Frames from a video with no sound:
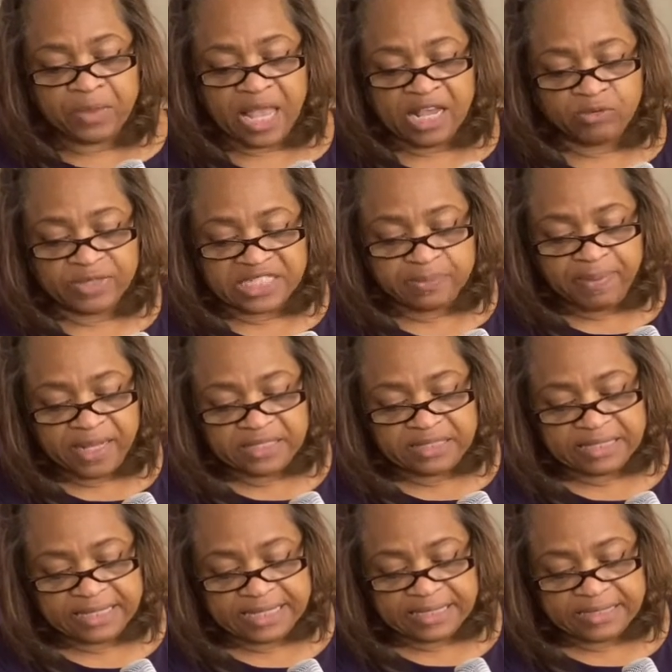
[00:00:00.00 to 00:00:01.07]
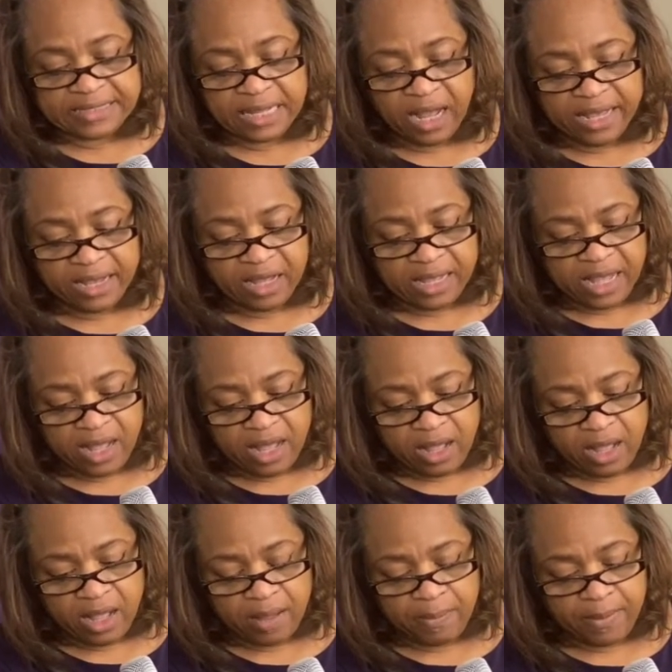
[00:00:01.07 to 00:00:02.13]
In response to this, uh, uh,
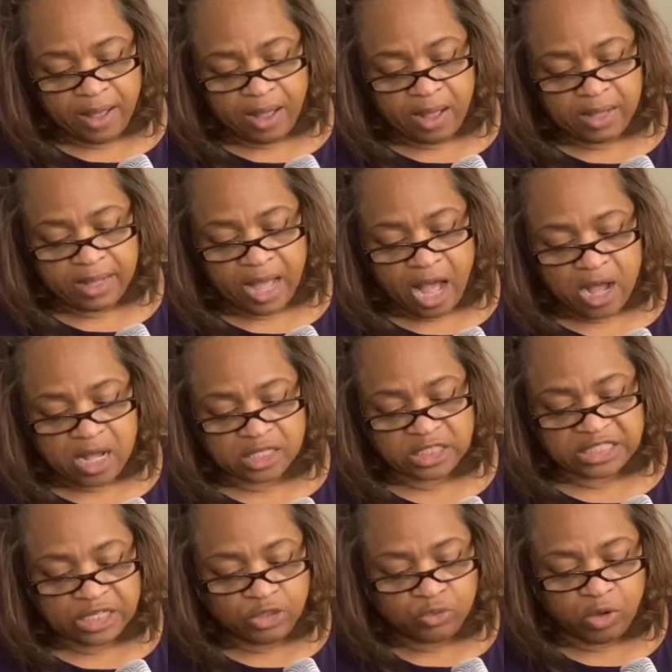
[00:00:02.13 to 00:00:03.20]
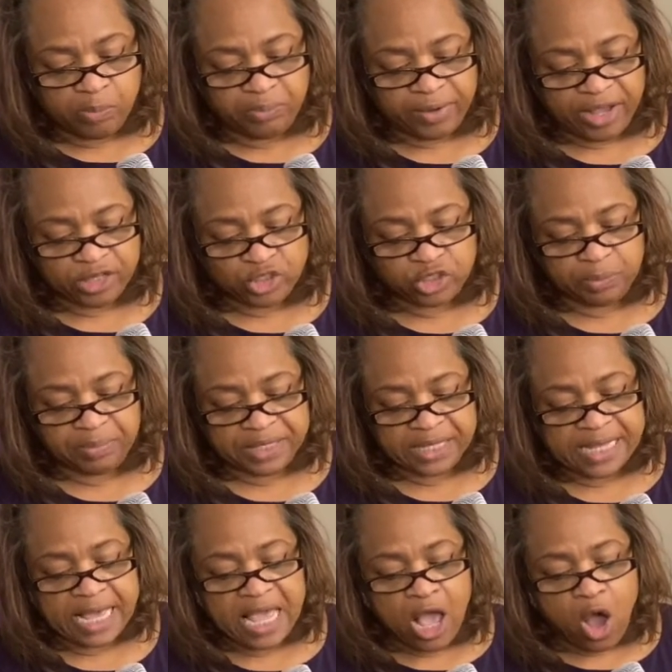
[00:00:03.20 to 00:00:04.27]
um, uh, our continual prayer should be,
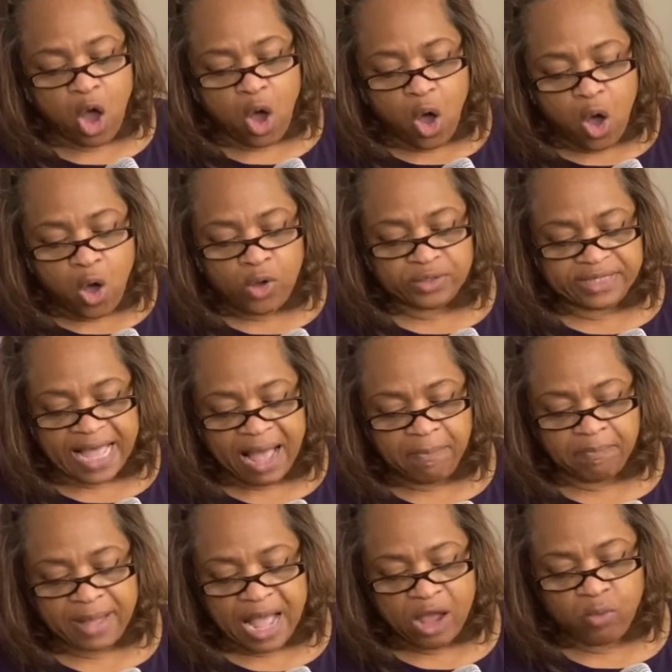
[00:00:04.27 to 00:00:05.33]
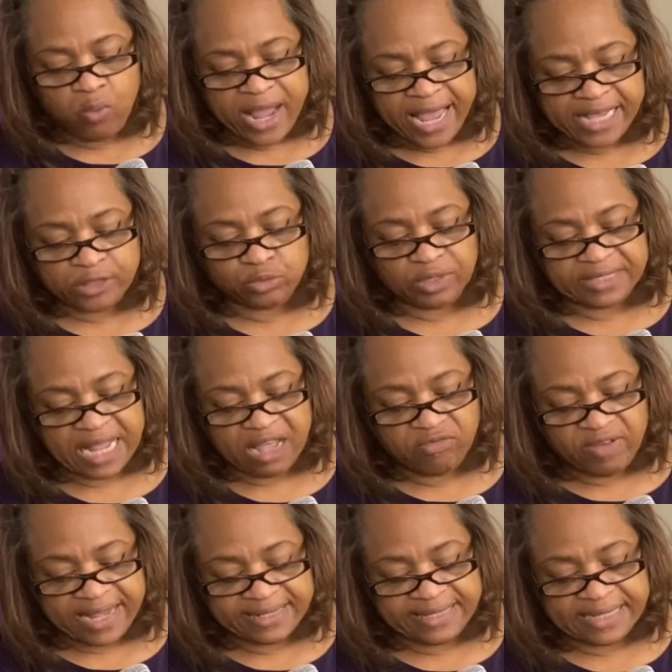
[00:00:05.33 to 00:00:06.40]
Oh, that my ways were
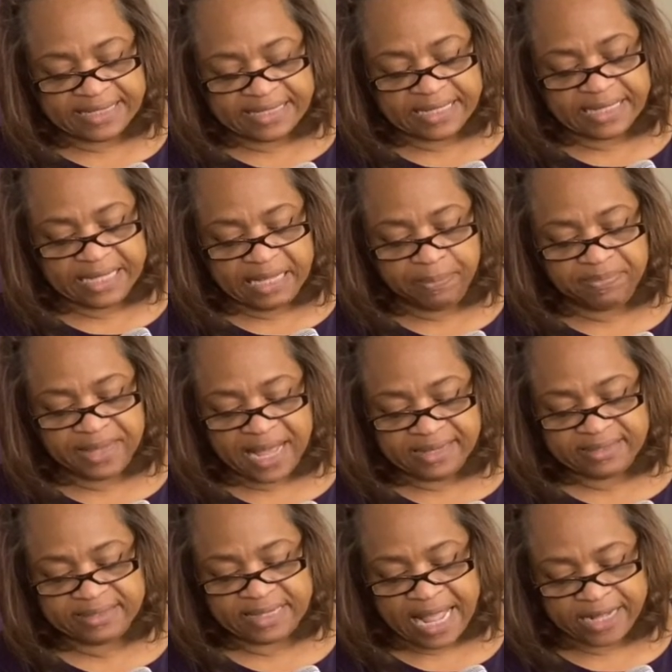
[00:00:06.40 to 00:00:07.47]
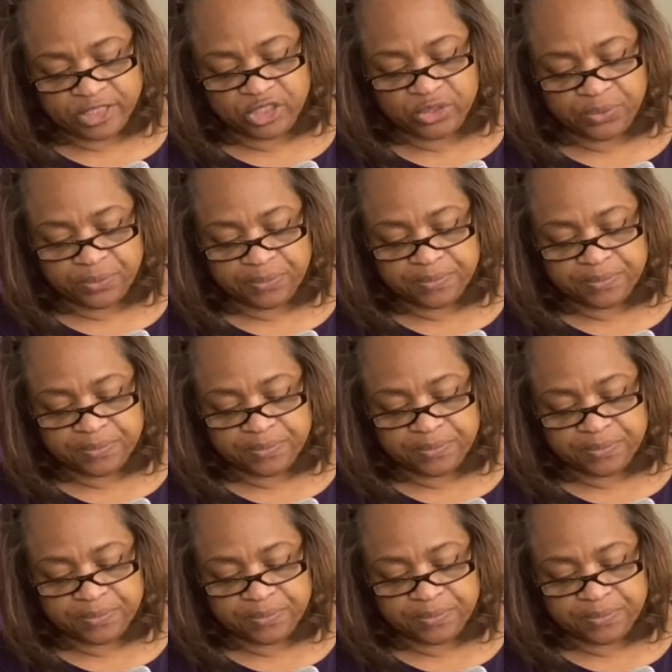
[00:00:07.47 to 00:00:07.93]
directed to keep thy statute.